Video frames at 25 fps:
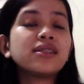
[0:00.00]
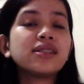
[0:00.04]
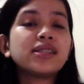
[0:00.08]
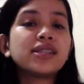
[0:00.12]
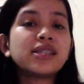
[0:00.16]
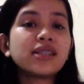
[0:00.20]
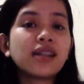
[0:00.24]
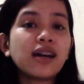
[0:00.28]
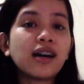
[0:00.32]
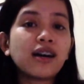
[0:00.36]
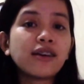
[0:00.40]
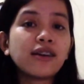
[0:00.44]

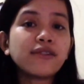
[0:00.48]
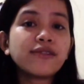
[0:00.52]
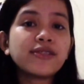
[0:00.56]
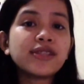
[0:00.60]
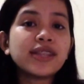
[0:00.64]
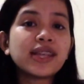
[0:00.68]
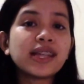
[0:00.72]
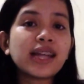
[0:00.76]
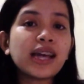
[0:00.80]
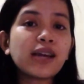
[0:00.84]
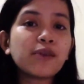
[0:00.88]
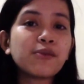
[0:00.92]
stuffs
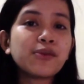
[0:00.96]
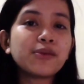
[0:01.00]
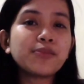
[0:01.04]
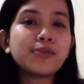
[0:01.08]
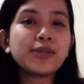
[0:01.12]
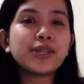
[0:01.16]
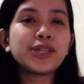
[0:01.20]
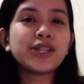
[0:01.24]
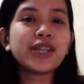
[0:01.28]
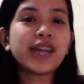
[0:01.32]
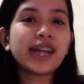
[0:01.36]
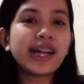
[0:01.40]
that I will
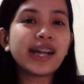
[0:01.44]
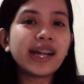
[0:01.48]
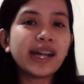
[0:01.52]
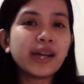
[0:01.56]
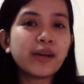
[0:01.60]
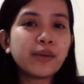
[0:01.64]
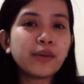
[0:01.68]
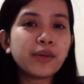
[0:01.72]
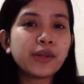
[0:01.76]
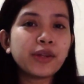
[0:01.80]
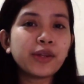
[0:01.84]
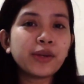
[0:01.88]
be
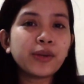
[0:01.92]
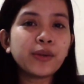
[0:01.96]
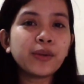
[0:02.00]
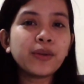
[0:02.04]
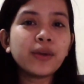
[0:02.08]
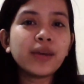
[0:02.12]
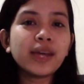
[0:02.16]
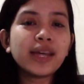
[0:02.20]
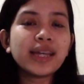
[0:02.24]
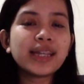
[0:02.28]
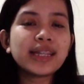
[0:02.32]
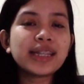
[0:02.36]
sharing with
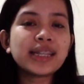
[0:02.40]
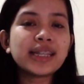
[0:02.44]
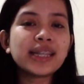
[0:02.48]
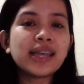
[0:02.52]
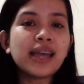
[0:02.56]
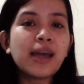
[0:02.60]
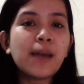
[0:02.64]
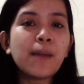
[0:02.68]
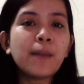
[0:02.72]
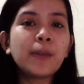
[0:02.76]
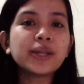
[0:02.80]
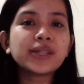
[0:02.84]
you is,
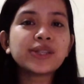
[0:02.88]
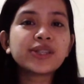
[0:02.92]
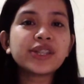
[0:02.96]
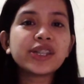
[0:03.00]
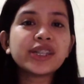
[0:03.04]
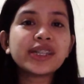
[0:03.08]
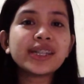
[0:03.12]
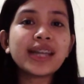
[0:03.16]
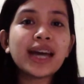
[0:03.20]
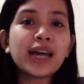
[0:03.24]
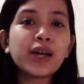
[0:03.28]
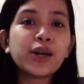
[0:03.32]

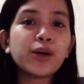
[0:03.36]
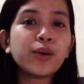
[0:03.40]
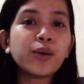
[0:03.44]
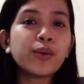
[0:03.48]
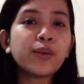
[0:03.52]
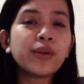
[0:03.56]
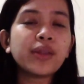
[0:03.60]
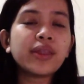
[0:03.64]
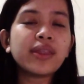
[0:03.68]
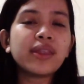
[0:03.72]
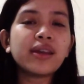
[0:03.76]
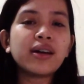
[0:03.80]
mag-start tayo
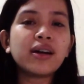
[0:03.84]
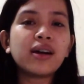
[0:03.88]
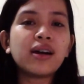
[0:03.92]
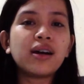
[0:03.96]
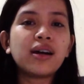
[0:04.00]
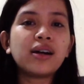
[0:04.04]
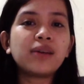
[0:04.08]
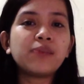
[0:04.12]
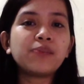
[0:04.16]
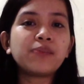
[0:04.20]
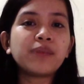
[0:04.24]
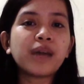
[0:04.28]
with
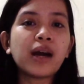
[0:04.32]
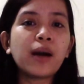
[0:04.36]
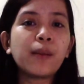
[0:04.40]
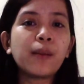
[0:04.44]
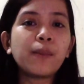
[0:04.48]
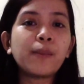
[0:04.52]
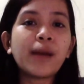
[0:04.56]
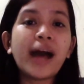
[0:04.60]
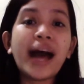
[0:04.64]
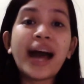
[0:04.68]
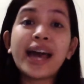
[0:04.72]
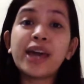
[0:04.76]
the
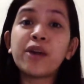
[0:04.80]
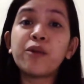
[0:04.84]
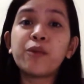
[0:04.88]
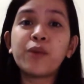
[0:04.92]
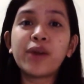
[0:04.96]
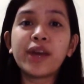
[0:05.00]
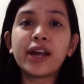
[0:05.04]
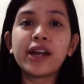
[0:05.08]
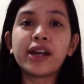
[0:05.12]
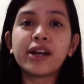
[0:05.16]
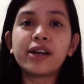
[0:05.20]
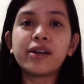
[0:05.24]

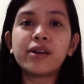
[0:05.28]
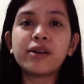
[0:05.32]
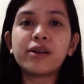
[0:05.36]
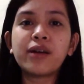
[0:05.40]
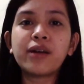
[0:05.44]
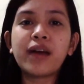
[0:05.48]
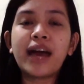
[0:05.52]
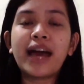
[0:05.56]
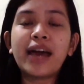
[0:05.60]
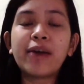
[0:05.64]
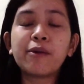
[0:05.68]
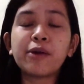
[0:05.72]

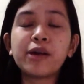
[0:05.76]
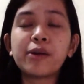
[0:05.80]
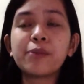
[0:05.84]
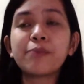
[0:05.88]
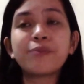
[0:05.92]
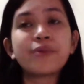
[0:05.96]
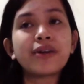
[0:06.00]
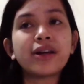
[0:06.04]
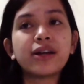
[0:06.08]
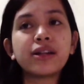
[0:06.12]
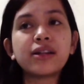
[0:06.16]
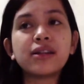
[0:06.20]
eyewear
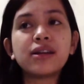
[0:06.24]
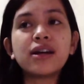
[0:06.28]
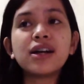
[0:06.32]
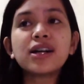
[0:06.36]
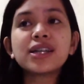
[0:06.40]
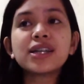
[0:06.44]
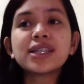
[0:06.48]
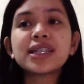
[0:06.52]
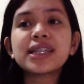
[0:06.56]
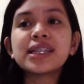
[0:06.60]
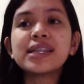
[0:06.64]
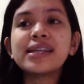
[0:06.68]

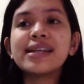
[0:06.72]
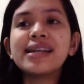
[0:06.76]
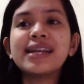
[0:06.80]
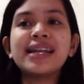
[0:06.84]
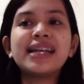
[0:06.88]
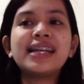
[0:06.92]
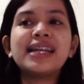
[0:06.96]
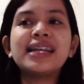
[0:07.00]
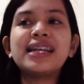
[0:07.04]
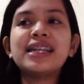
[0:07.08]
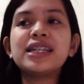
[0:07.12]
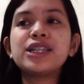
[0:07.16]
products.
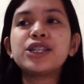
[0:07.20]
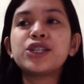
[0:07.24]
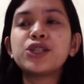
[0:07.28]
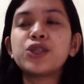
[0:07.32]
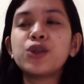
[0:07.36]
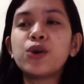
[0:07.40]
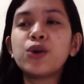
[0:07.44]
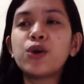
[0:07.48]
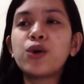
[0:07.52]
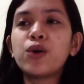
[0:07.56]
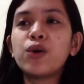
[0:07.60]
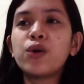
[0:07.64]

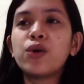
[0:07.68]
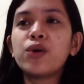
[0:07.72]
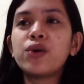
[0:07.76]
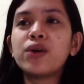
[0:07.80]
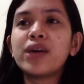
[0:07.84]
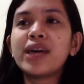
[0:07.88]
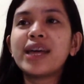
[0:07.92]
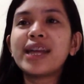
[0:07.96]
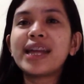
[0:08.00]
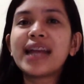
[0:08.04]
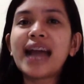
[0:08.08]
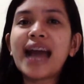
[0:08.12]
So
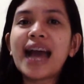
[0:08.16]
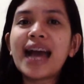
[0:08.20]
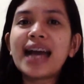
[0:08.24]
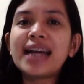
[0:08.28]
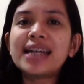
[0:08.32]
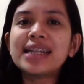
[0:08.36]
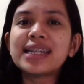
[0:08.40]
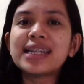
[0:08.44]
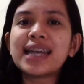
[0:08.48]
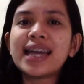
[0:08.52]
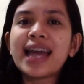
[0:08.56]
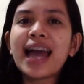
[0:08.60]

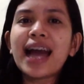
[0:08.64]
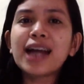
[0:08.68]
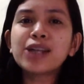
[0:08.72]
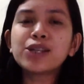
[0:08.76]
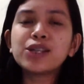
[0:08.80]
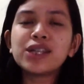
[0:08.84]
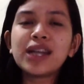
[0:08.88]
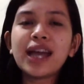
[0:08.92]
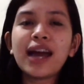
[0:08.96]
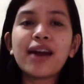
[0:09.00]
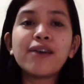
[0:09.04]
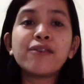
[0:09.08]
I
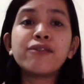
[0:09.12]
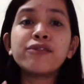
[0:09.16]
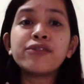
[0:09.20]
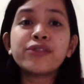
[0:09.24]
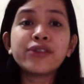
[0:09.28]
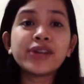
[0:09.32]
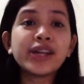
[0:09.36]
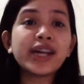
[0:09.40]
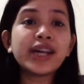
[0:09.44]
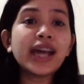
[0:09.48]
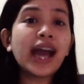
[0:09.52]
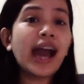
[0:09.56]
actually have
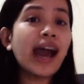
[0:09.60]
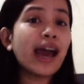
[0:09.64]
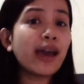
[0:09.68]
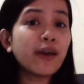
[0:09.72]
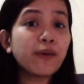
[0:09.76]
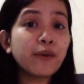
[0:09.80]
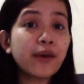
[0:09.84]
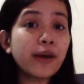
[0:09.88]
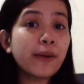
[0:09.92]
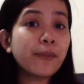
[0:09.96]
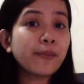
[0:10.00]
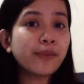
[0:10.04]
3
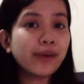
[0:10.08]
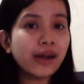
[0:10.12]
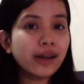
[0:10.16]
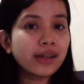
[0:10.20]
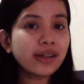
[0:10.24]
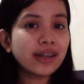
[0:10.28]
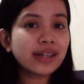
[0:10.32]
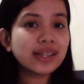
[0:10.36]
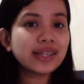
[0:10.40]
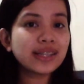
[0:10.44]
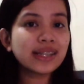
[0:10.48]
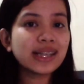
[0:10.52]
eyewear
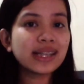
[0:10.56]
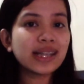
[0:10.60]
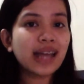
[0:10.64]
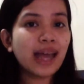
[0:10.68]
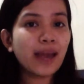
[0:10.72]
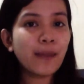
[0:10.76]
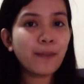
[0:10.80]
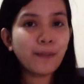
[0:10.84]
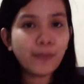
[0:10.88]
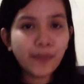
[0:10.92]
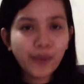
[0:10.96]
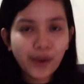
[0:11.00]
products that
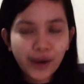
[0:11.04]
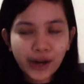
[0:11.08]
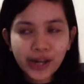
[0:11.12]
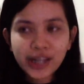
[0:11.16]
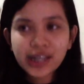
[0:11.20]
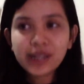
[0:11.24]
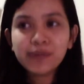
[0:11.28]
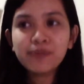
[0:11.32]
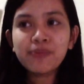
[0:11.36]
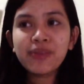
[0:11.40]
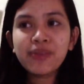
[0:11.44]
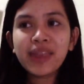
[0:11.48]
I
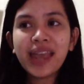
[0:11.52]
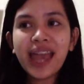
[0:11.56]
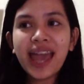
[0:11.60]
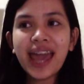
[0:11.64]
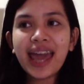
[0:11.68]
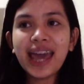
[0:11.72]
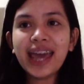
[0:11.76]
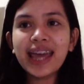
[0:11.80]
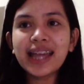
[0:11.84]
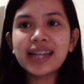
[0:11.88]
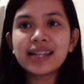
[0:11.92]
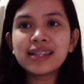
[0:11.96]
bought.
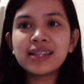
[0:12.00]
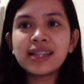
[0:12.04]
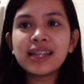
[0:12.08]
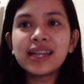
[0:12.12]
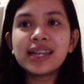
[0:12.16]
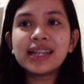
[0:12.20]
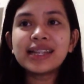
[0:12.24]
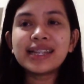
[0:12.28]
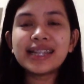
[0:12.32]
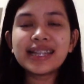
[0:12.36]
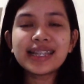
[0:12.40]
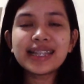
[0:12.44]
And
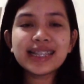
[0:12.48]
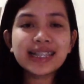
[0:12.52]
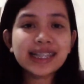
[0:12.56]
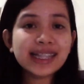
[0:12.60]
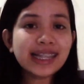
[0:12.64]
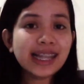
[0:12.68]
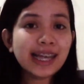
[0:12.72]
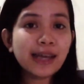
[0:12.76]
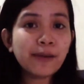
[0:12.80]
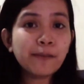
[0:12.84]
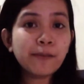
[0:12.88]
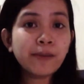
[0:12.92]

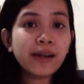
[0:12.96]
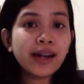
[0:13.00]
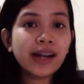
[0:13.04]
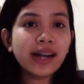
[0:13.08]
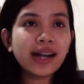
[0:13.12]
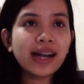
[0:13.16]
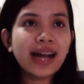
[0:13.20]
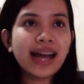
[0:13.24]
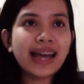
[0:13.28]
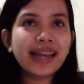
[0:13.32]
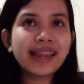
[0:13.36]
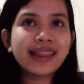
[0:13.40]

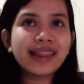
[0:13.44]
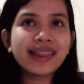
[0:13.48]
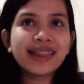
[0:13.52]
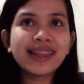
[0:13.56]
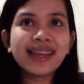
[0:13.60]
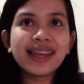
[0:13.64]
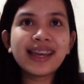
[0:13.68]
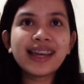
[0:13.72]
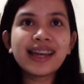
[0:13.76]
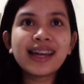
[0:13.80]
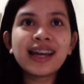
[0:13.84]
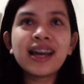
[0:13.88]
disclaimer, I
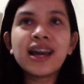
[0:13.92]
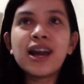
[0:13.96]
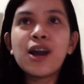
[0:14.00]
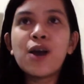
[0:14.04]
think